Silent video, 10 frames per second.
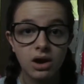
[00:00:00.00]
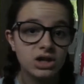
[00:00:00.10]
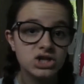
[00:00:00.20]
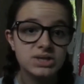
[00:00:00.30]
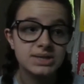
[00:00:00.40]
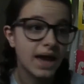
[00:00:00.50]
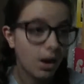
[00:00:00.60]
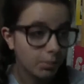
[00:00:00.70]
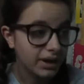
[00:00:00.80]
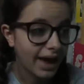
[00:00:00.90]
I just set
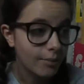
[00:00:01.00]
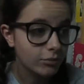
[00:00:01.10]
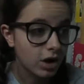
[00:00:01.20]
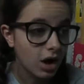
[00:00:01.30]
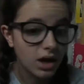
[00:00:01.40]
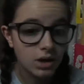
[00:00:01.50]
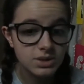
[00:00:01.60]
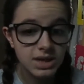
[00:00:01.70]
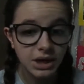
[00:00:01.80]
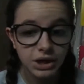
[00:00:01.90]
up a camera and I
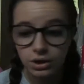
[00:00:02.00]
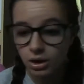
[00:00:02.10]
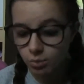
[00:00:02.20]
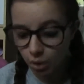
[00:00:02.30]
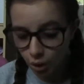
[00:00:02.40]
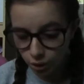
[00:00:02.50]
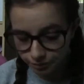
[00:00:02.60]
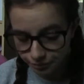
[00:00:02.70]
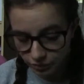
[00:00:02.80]
was like, you know what,